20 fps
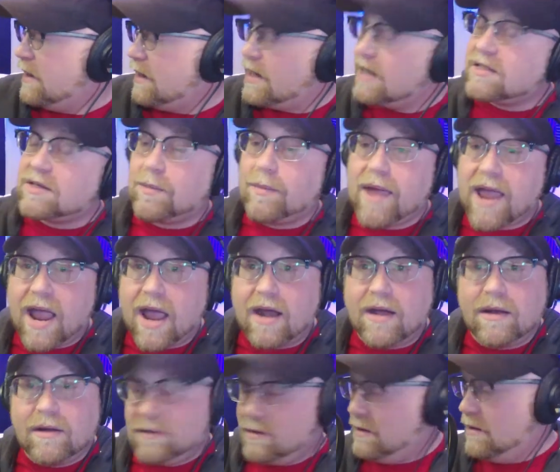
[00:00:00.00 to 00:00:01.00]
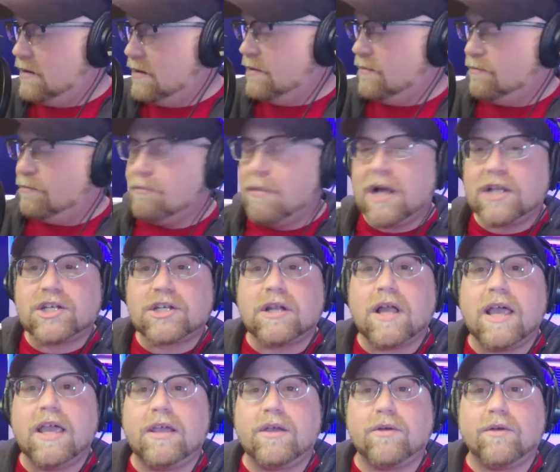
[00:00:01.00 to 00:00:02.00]
It is a man, much
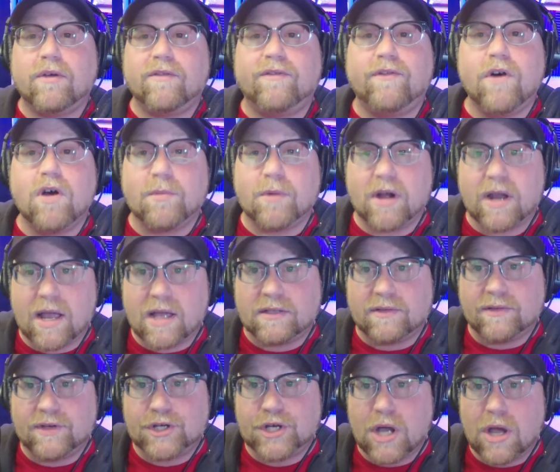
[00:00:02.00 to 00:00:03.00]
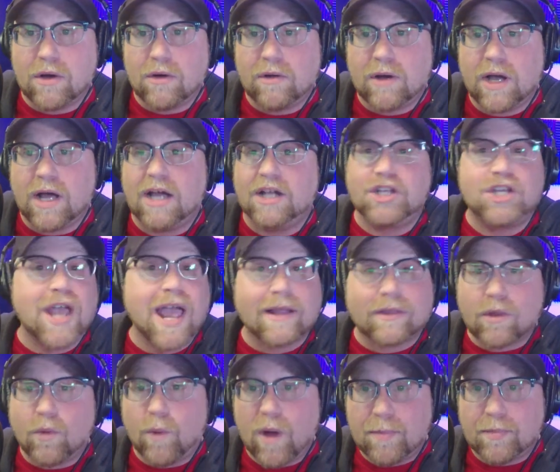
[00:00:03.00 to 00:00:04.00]
like former guest of the show, uh,
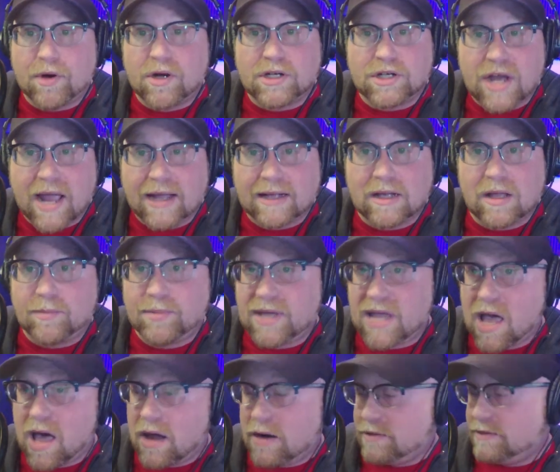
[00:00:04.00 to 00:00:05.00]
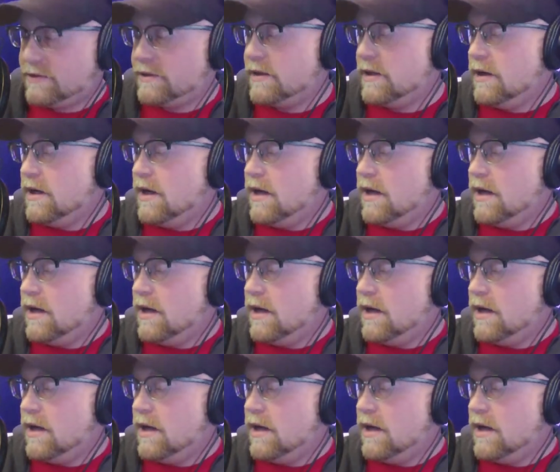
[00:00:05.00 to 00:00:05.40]
Jack the Whipper, Jack Lepiarz,